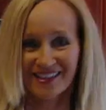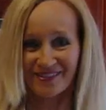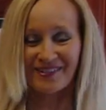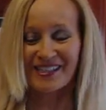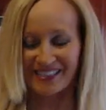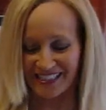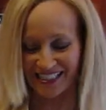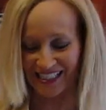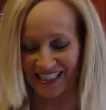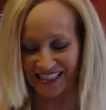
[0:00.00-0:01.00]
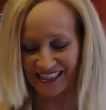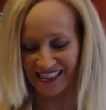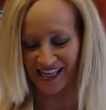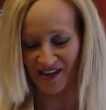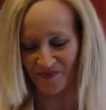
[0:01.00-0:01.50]
the reason is
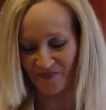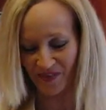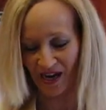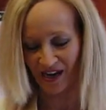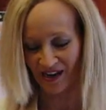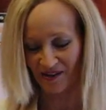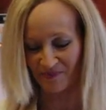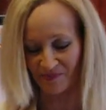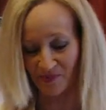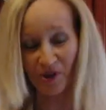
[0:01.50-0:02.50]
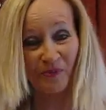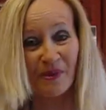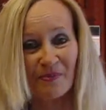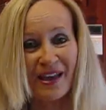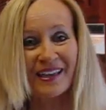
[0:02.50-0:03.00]
um, I'm going to be
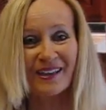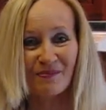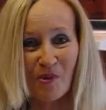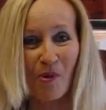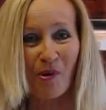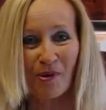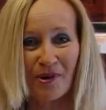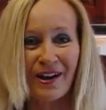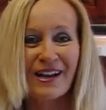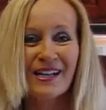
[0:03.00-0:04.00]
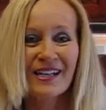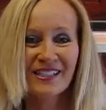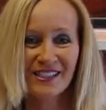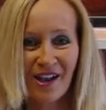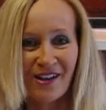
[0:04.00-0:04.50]
making more
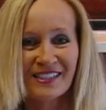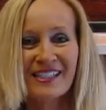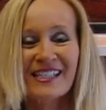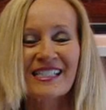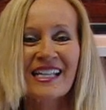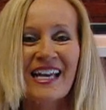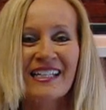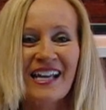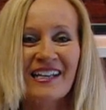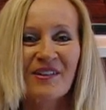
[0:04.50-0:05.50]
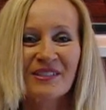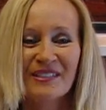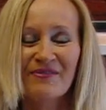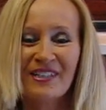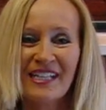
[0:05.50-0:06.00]
sauces, and I
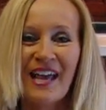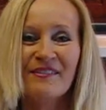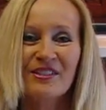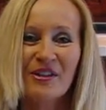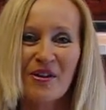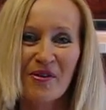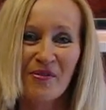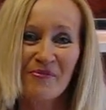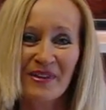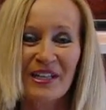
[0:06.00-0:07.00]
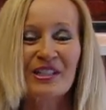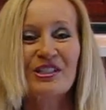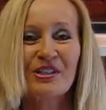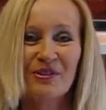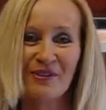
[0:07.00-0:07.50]
don't want to have so many
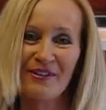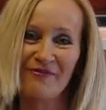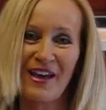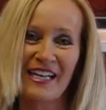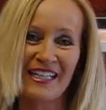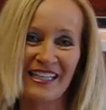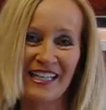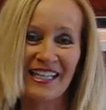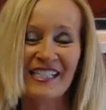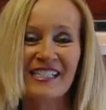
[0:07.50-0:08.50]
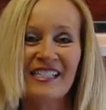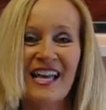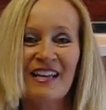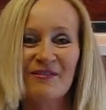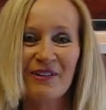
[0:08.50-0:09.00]
sugary, fatty things
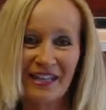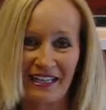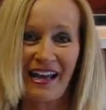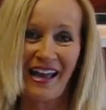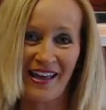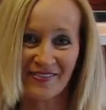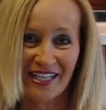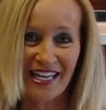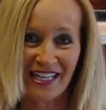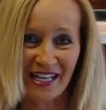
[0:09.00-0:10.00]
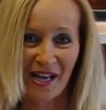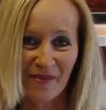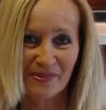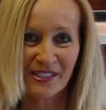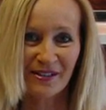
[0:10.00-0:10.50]
that Rick and I have to eat
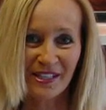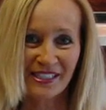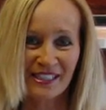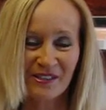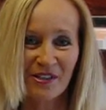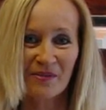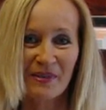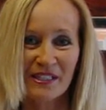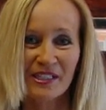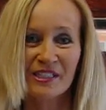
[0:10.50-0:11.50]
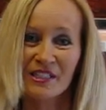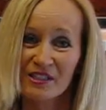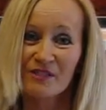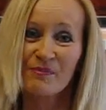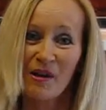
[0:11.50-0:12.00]
up. So this is going to be just a
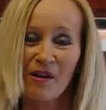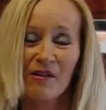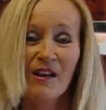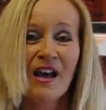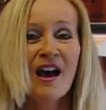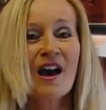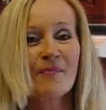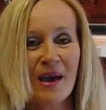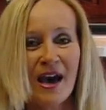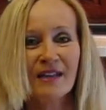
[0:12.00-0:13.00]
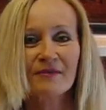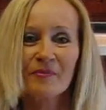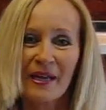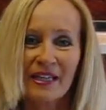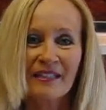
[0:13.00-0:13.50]
small amount. We'll
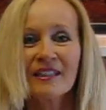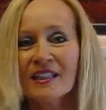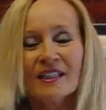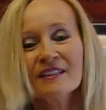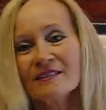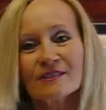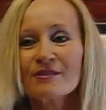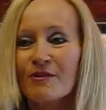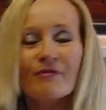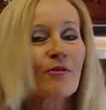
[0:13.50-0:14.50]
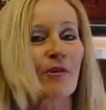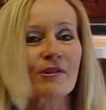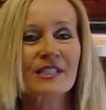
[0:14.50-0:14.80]
make three or four